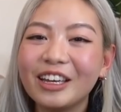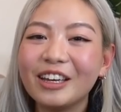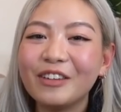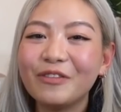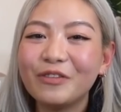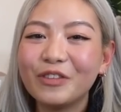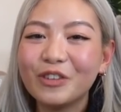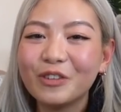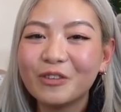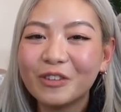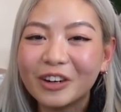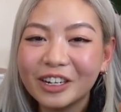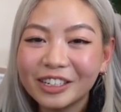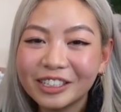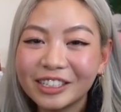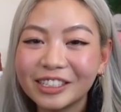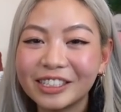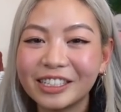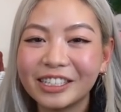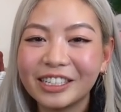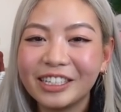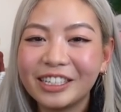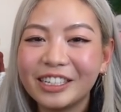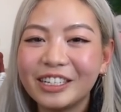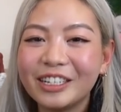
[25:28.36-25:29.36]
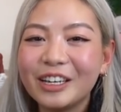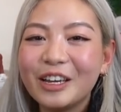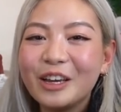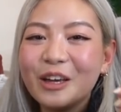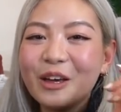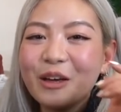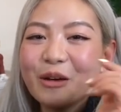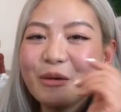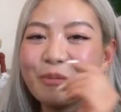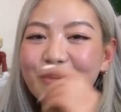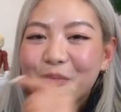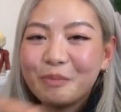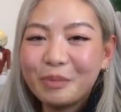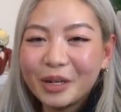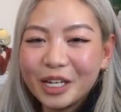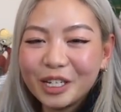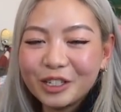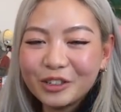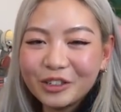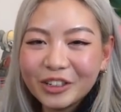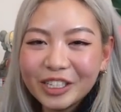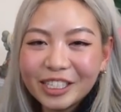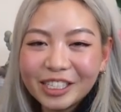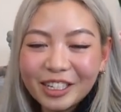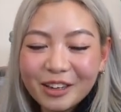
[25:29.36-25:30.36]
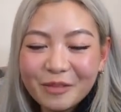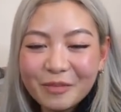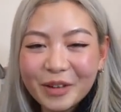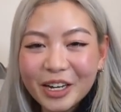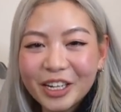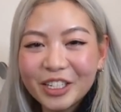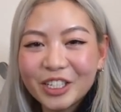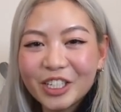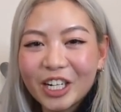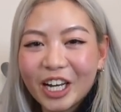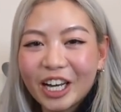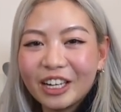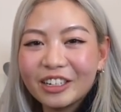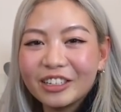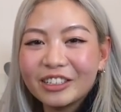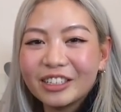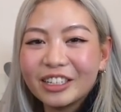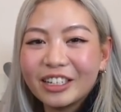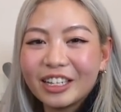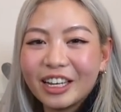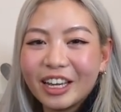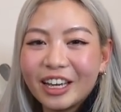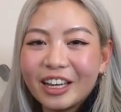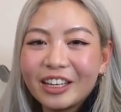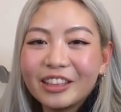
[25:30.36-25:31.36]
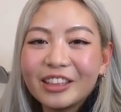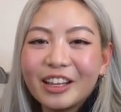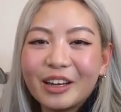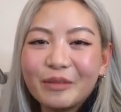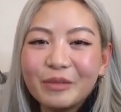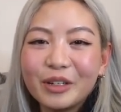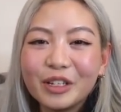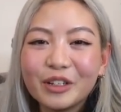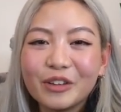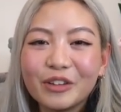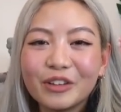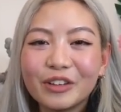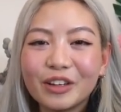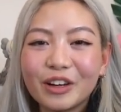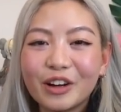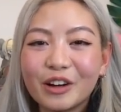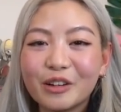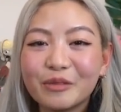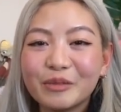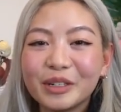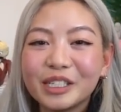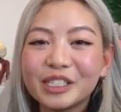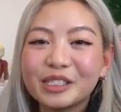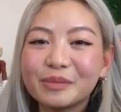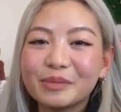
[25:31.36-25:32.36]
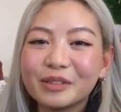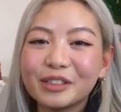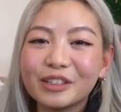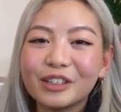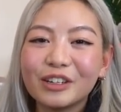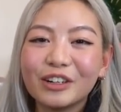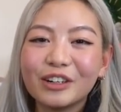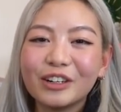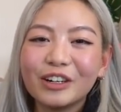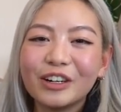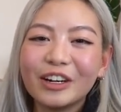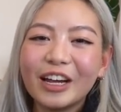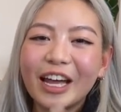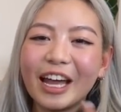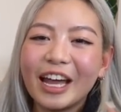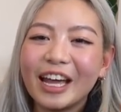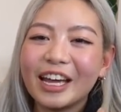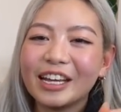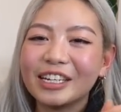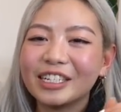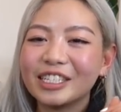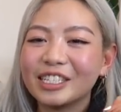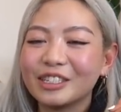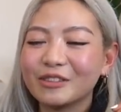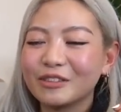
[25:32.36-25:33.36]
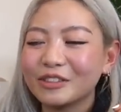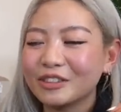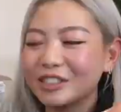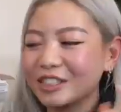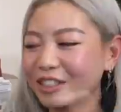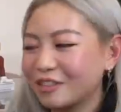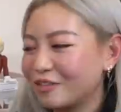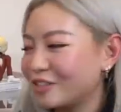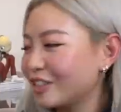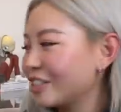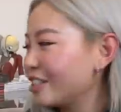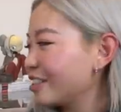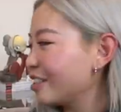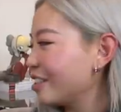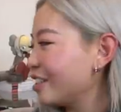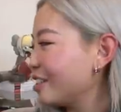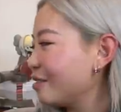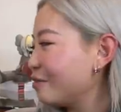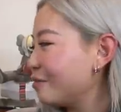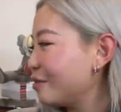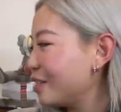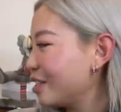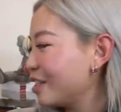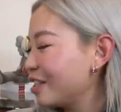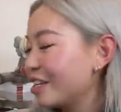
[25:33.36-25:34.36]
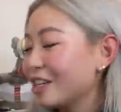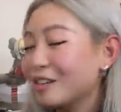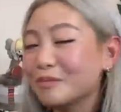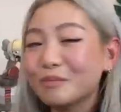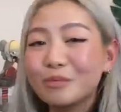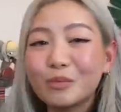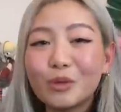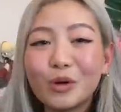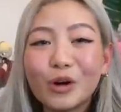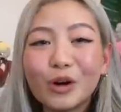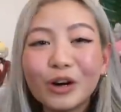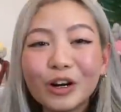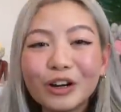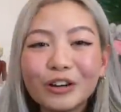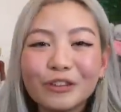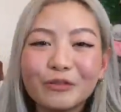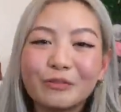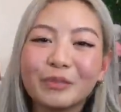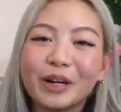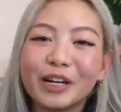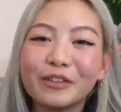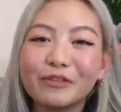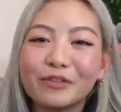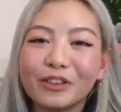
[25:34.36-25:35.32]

If you want to see Beatrice on my channel again, let me know in the comments below, and she will definitely be in more of my